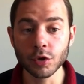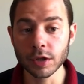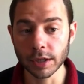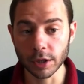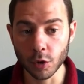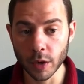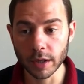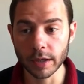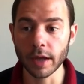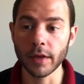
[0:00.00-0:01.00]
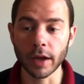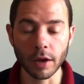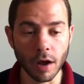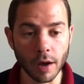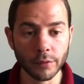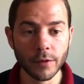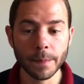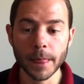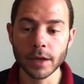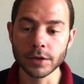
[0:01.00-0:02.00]
LinkedIn quickly and then get off.
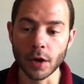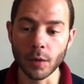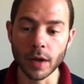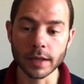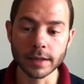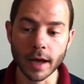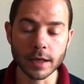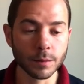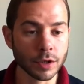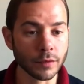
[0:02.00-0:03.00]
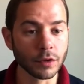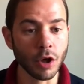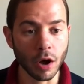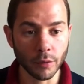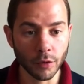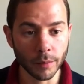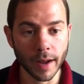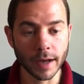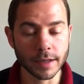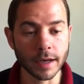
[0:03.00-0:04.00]
So it's not as much of long form
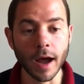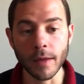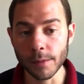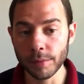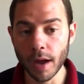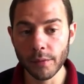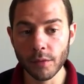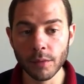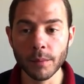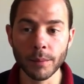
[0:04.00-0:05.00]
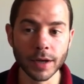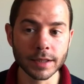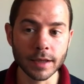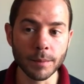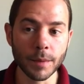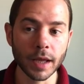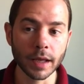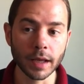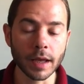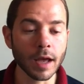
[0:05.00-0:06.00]
content on the platform, but instead making
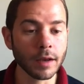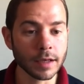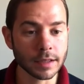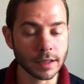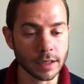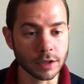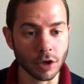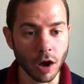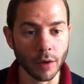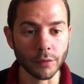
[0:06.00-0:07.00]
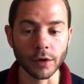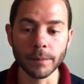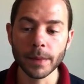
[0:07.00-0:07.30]
it a nice, easy offer.